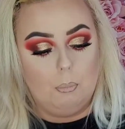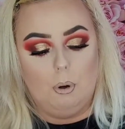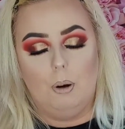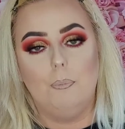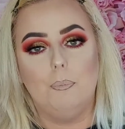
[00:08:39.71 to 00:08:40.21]

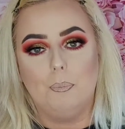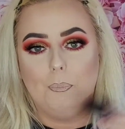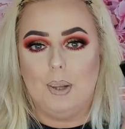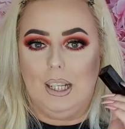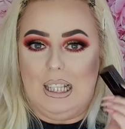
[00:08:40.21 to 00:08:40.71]
but
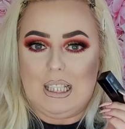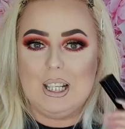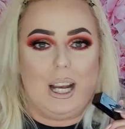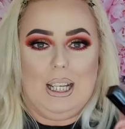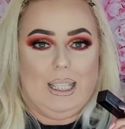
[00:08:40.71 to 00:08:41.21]
I need
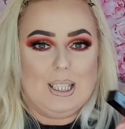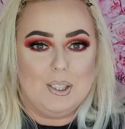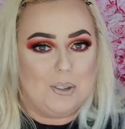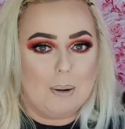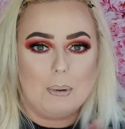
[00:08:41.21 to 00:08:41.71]
to
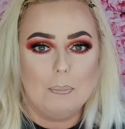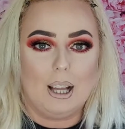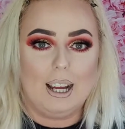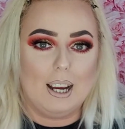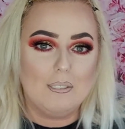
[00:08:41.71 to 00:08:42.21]
try my
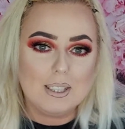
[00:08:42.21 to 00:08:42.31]
black out